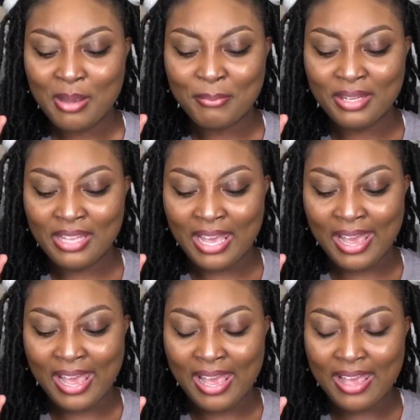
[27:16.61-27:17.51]
But
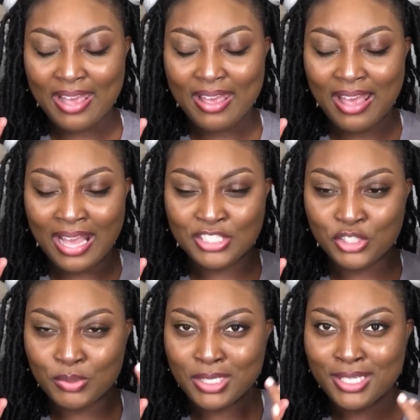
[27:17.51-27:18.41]
as
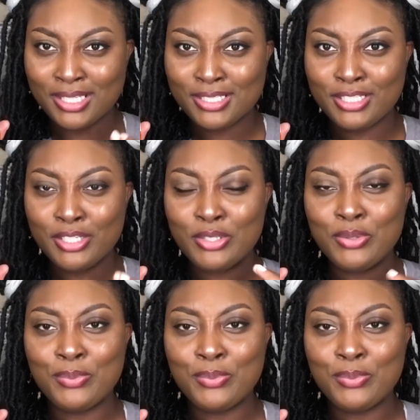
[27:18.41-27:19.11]
you continue